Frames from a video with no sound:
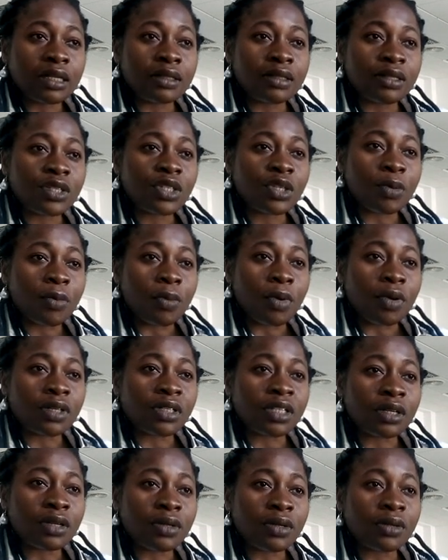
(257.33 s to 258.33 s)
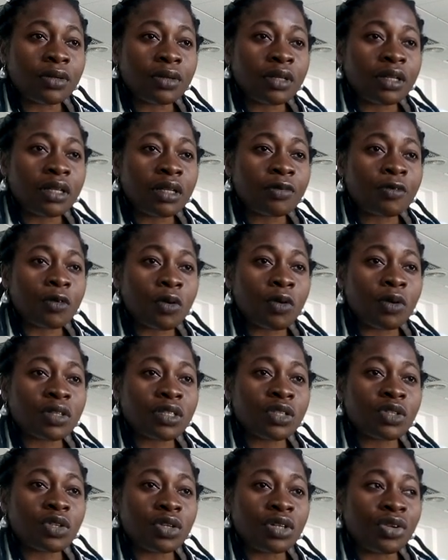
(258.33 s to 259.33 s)
This model
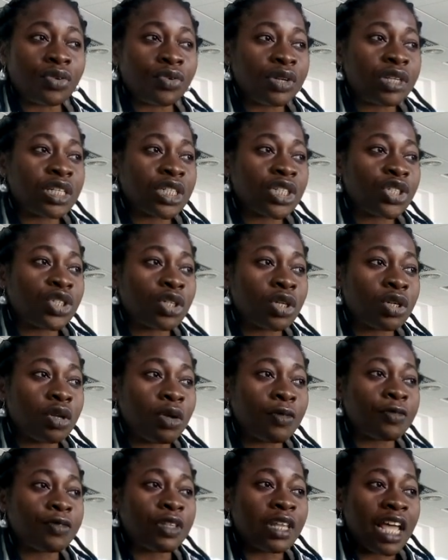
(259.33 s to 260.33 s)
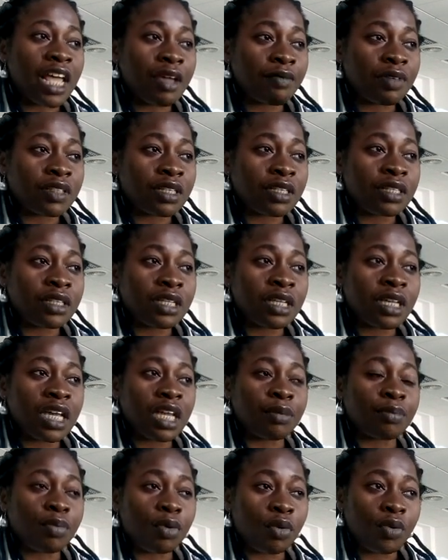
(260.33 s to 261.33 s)
focuses on the retention of diversity
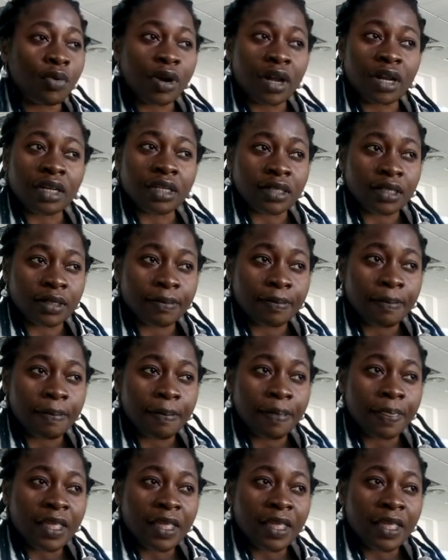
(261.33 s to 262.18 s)
and pluralism.